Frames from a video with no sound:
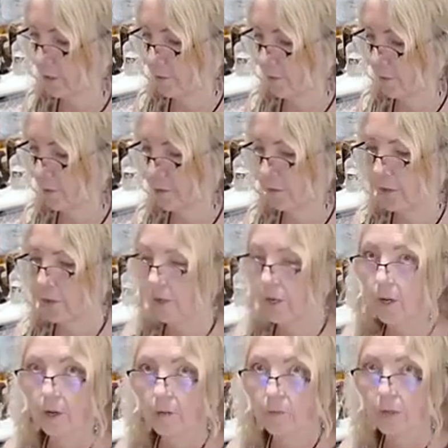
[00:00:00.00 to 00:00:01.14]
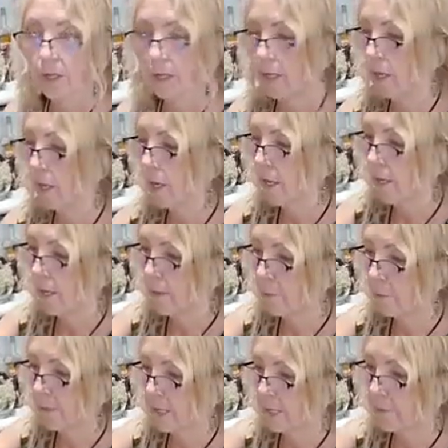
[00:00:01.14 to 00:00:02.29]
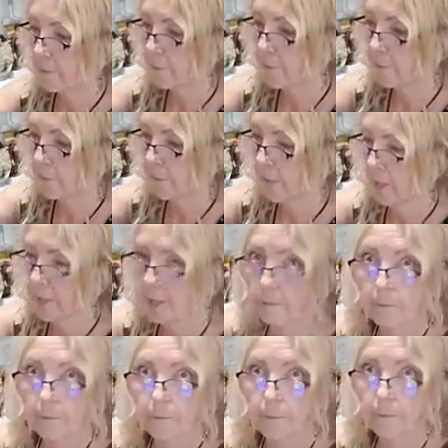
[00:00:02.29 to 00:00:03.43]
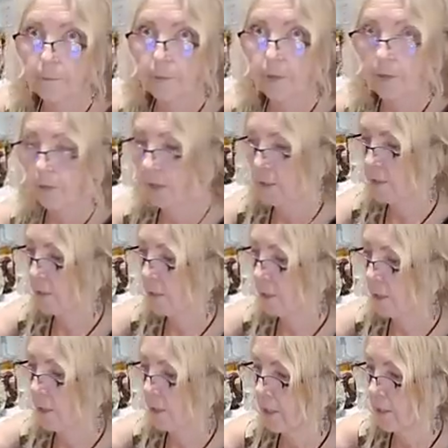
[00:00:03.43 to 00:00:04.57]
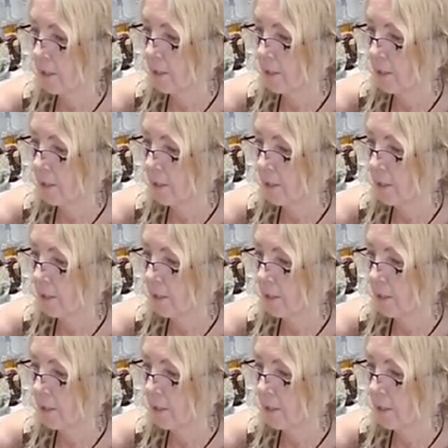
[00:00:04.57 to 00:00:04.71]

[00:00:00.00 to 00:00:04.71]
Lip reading: to pour it over here carefully, but can you guys see that?